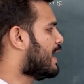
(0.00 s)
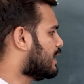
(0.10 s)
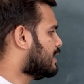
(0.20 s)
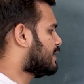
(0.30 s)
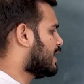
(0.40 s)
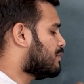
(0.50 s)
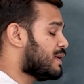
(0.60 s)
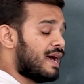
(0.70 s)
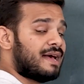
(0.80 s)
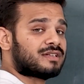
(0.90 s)
and it
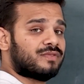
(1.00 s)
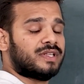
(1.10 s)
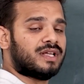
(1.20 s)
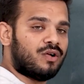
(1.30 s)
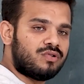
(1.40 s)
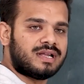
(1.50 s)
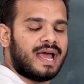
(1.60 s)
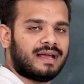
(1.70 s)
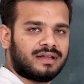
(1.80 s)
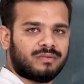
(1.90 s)
be asked without
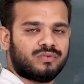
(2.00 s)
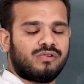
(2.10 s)
diagram.